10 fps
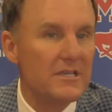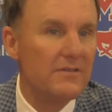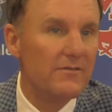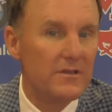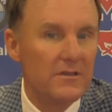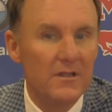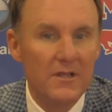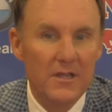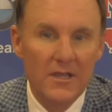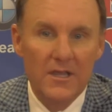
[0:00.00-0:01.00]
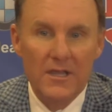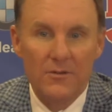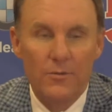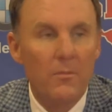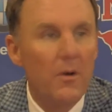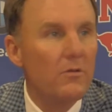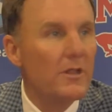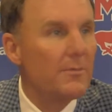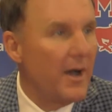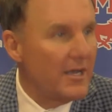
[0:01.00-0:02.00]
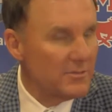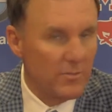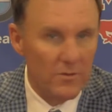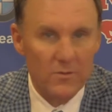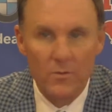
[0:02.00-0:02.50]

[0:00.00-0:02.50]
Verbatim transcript: even remotely possible.